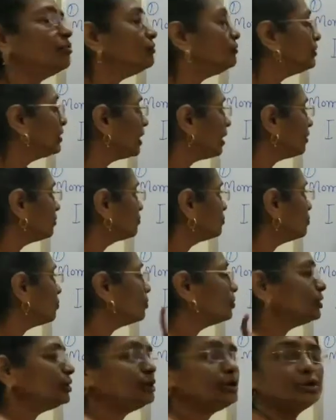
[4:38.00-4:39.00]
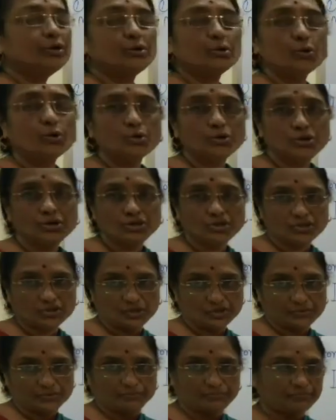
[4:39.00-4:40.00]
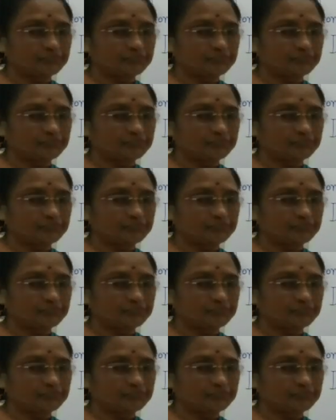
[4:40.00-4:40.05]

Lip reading: We have to only note this.